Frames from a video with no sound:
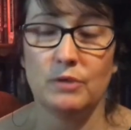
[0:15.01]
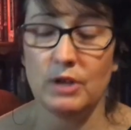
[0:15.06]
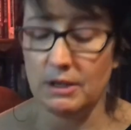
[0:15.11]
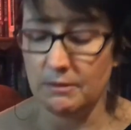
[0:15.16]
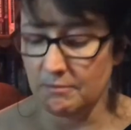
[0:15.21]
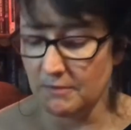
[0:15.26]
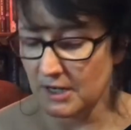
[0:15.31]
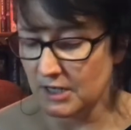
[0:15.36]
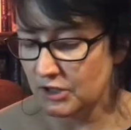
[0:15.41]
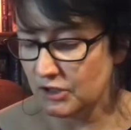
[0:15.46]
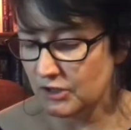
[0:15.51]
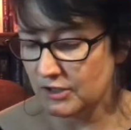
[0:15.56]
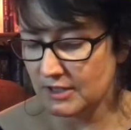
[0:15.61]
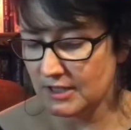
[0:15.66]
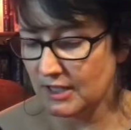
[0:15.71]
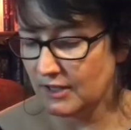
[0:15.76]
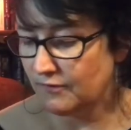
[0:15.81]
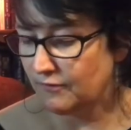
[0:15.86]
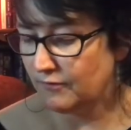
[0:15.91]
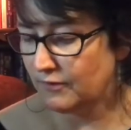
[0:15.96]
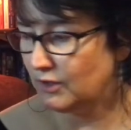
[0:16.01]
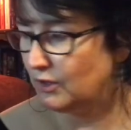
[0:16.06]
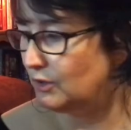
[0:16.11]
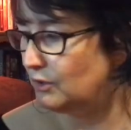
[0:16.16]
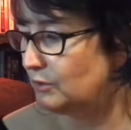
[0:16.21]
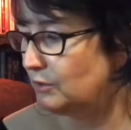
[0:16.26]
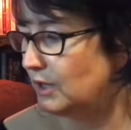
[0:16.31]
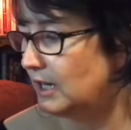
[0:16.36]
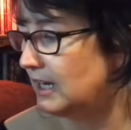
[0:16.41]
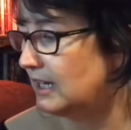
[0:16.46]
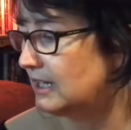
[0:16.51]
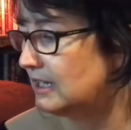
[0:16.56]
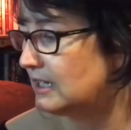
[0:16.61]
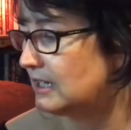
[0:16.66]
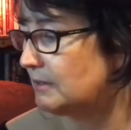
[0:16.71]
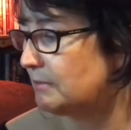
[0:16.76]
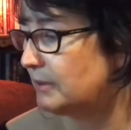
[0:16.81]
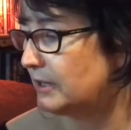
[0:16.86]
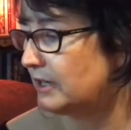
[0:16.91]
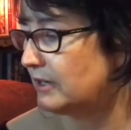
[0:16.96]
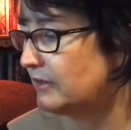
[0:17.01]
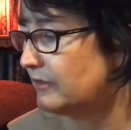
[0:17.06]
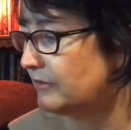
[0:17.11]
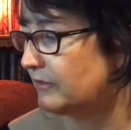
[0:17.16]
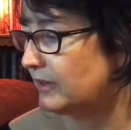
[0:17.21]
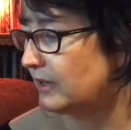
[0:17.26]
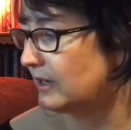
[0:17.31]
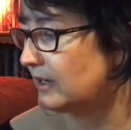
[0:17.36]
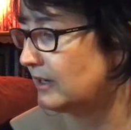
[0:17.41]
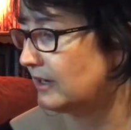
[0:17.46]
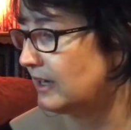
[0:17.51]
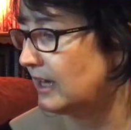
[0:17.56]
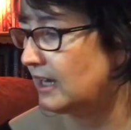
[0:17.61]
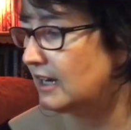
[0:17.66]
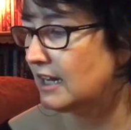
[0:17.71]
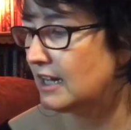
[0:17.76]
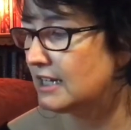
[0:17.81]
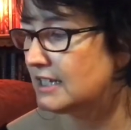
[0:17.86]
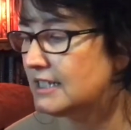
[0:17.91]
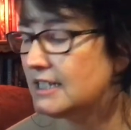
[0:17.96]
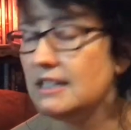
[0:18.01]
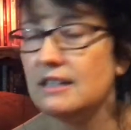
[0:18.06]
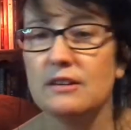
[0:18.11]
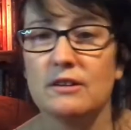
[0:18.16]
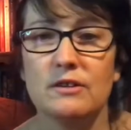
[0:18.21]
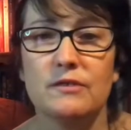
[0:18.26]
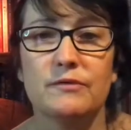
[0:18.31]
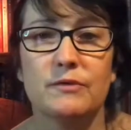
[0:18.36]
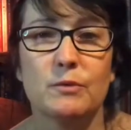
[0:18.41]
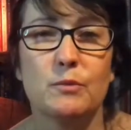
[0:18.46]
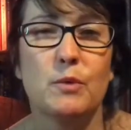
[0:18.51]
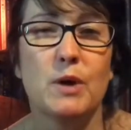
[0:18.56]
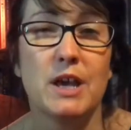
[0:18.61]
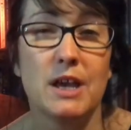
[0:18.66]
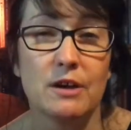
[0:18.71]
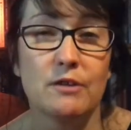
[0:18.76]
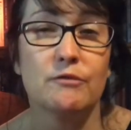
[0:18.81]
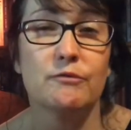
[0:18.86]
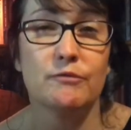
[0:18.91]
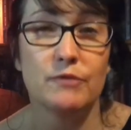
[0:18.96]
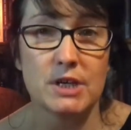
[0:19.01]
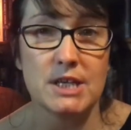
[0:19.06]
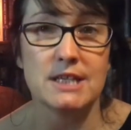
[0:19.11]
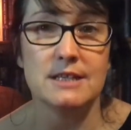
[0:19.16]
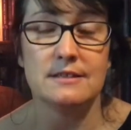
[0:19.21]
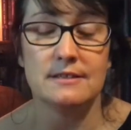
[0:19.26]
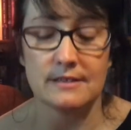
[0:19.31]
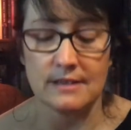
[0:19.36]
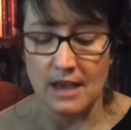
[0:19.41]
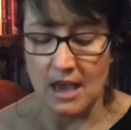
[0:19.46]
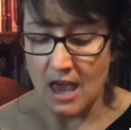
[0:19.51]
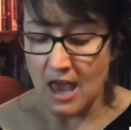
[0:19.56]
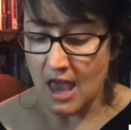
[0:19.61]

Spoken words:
it might just give you a little bit of an idea of the way it reads.